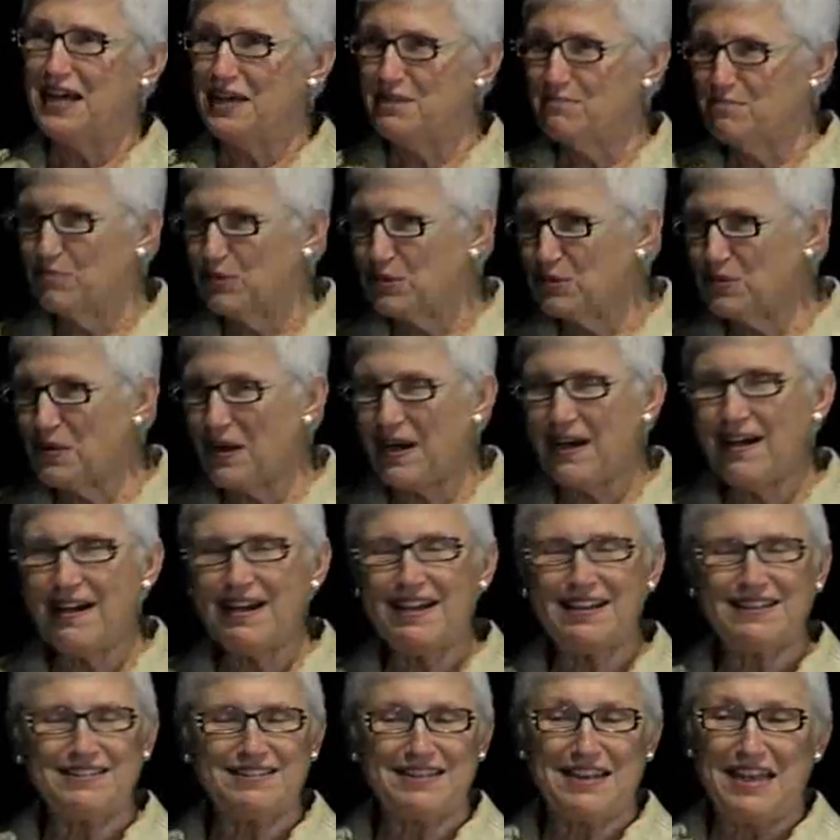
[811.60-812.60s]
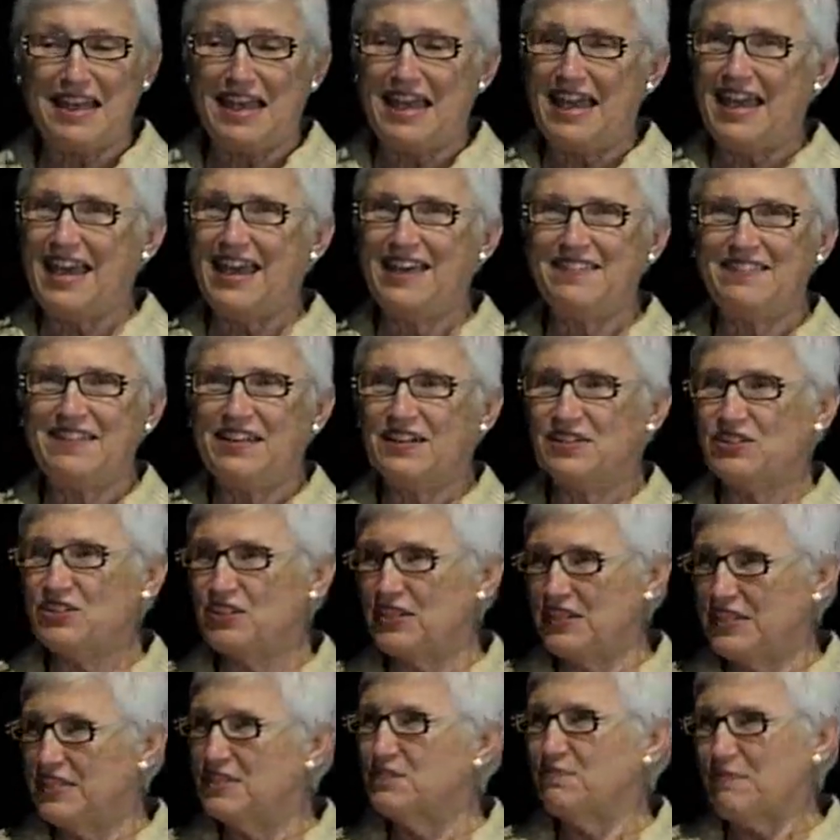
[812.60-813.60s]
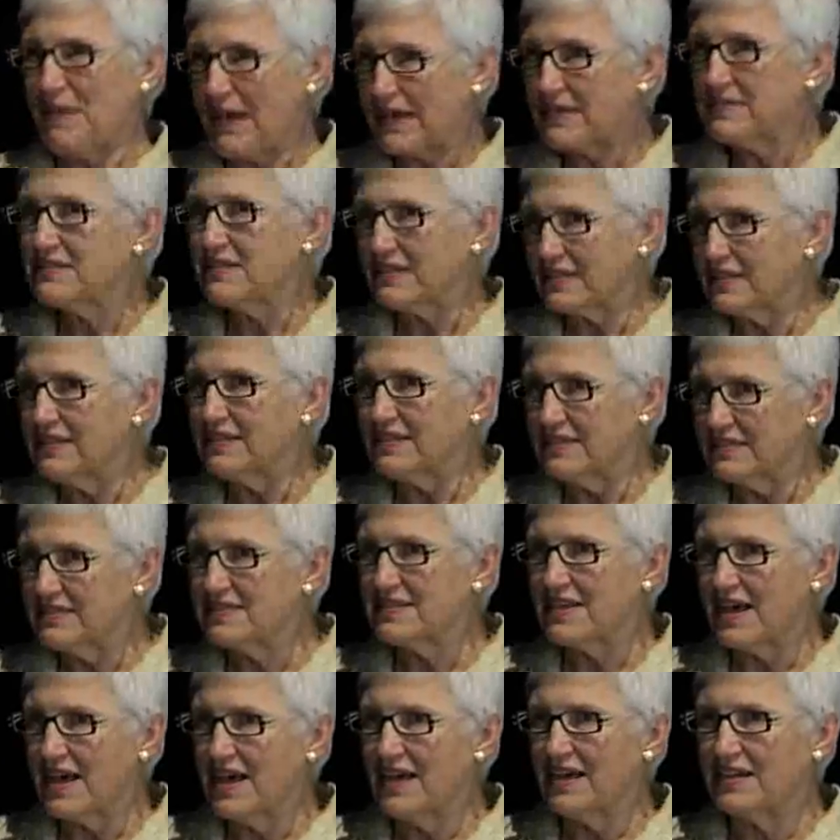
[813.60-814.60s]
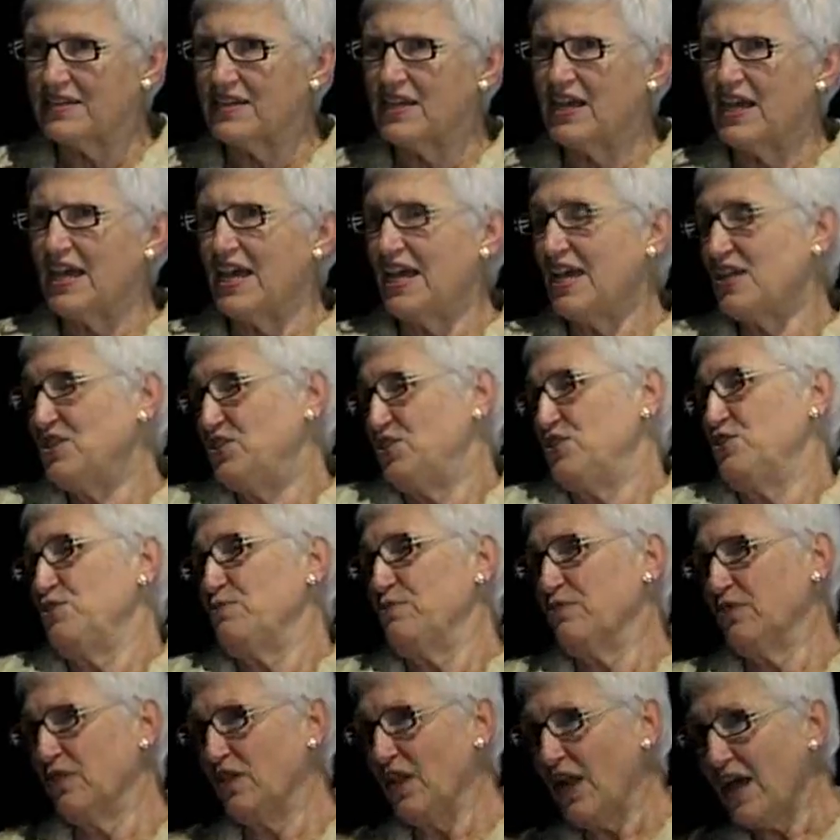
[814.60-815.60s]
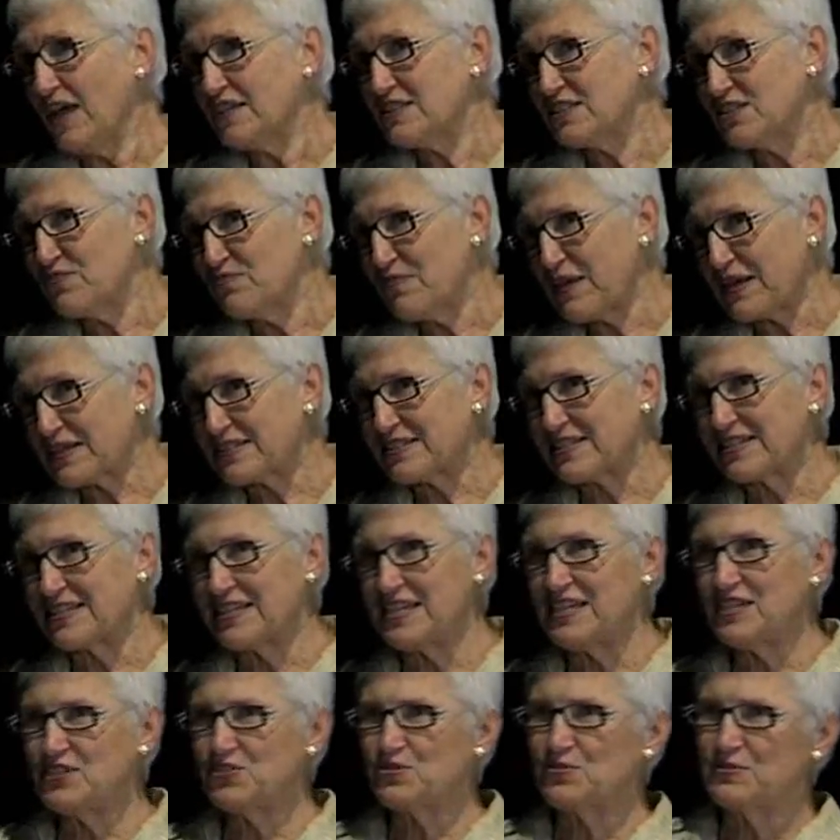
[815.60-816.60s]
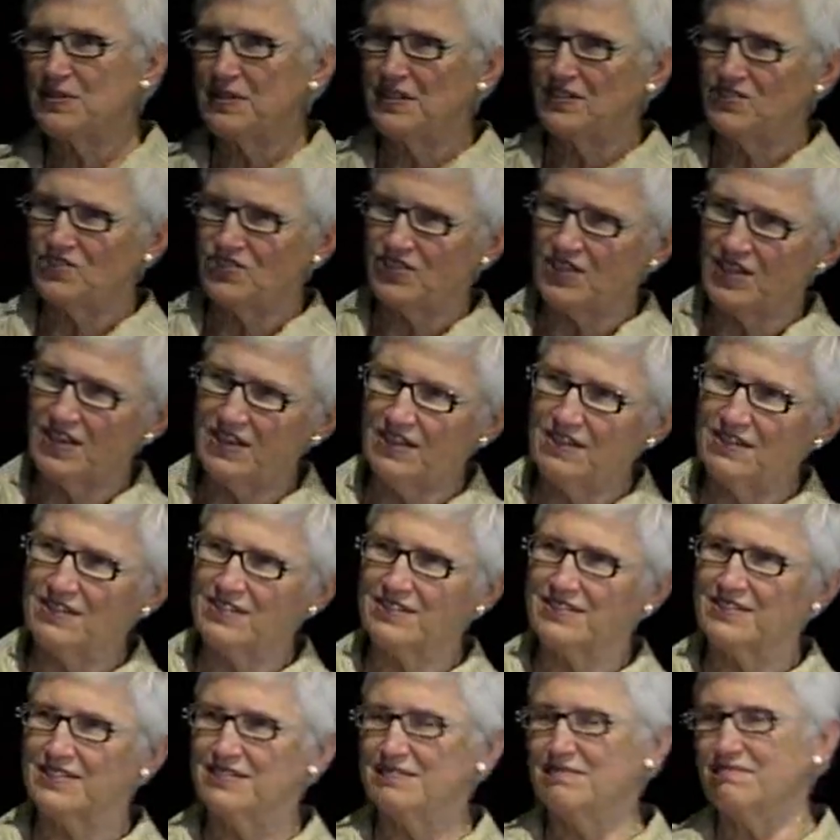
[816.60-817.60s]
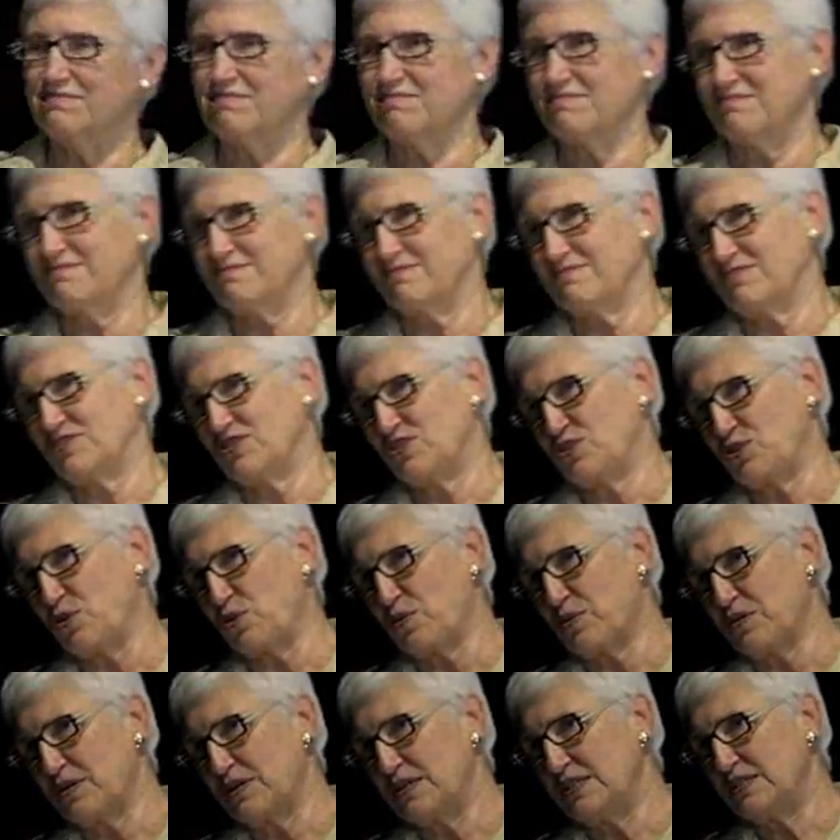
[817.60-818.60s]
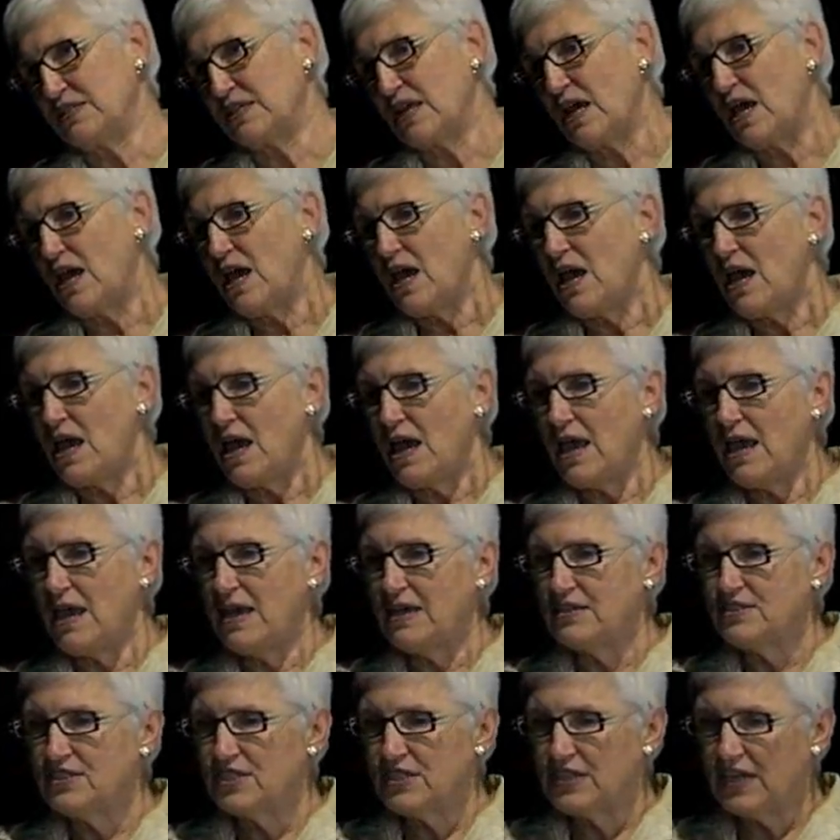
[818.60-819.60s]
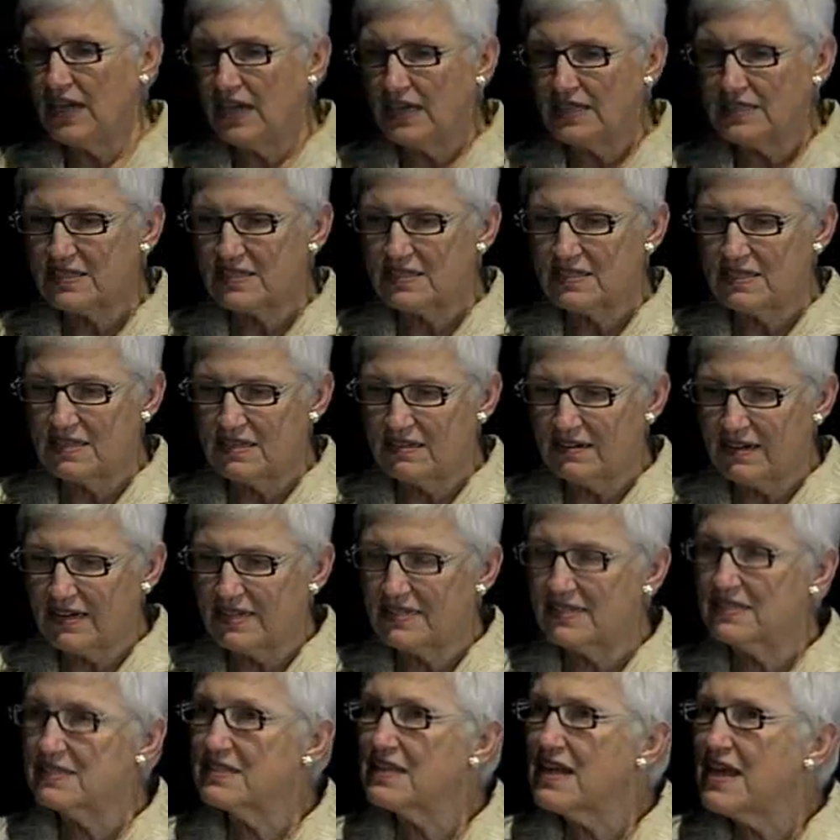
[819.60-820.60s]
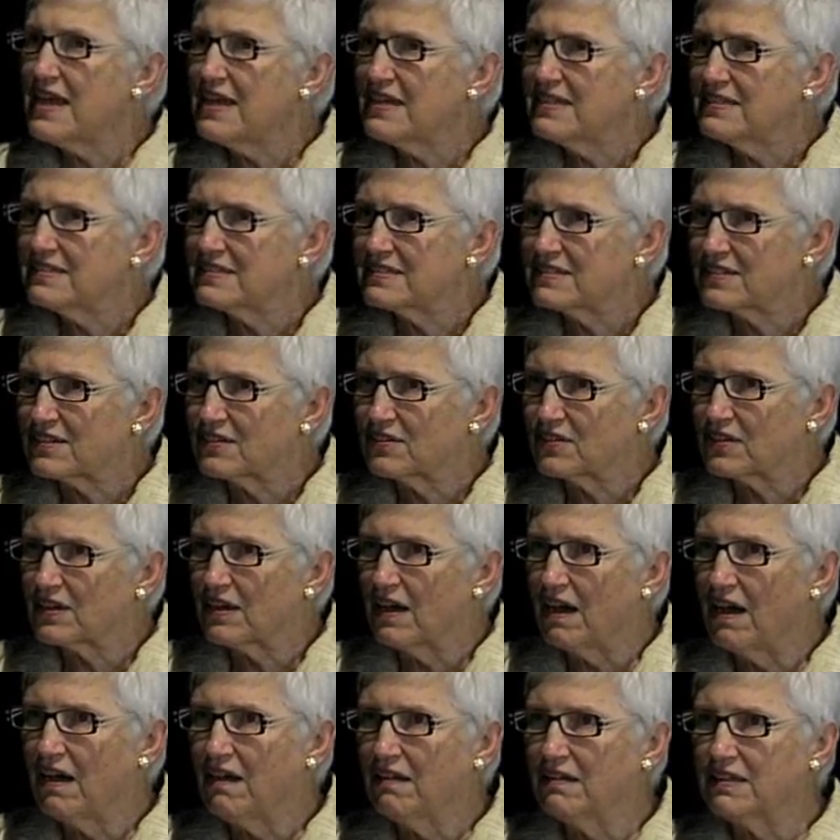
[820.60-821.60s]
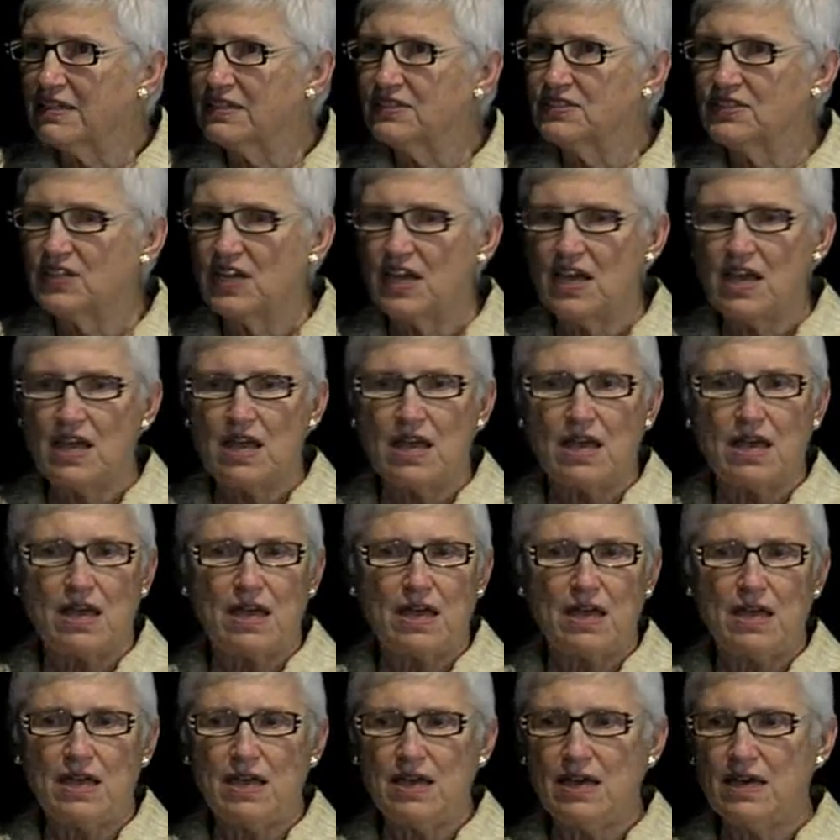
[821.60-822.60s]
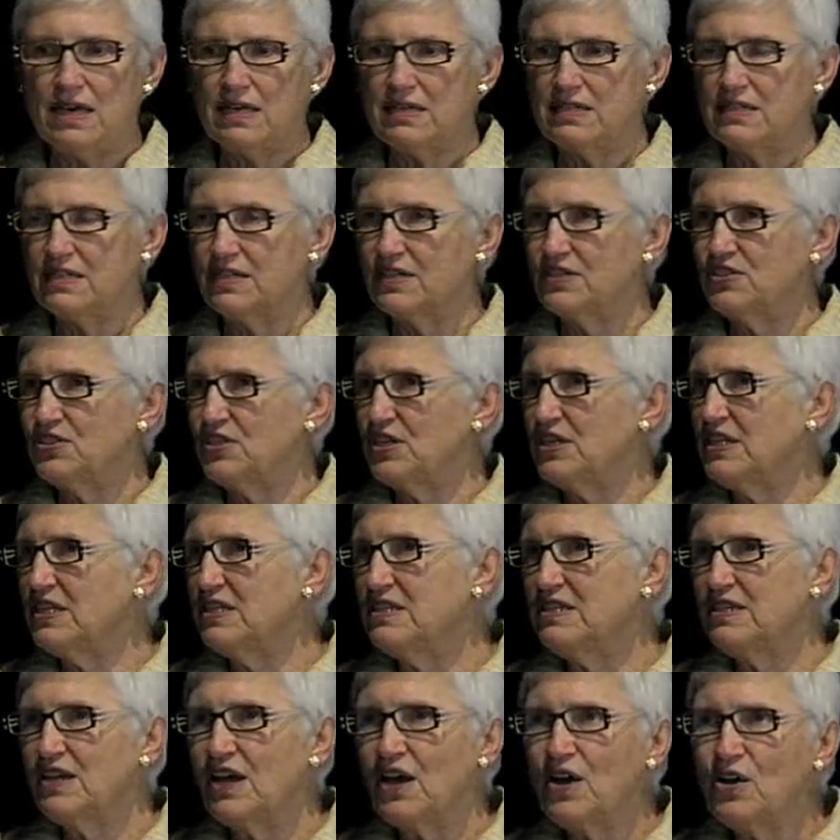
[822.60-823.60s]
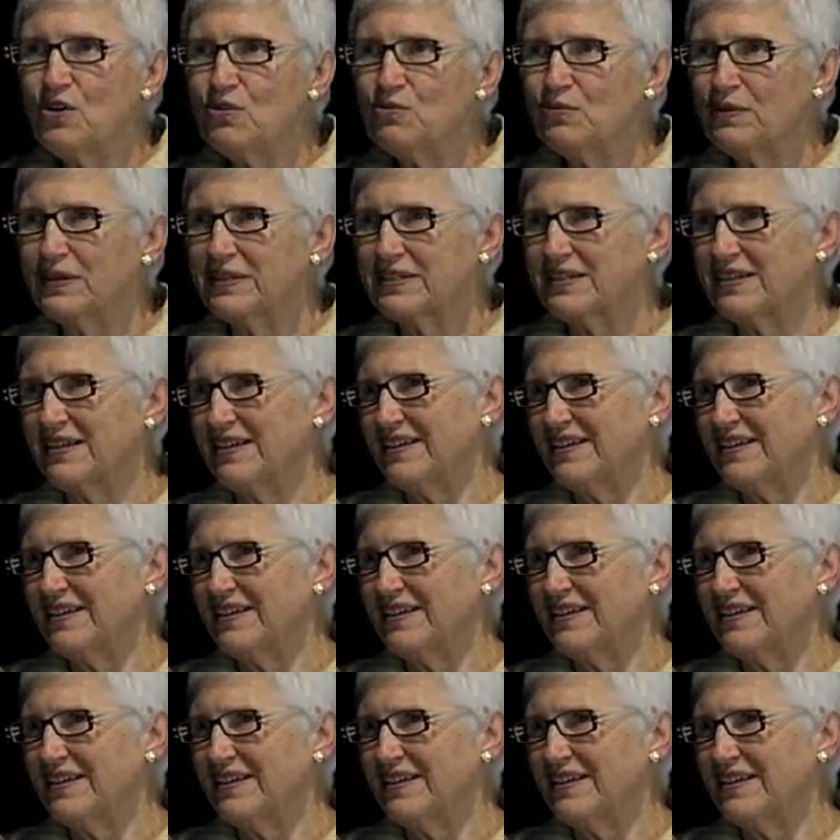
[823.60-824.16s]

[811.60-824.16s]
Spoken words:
blue-eyed, and there she is, Mexican inside. And she knew lots of Mexican history and songs and stories. And she got to the United States to go to college, and she didn't know what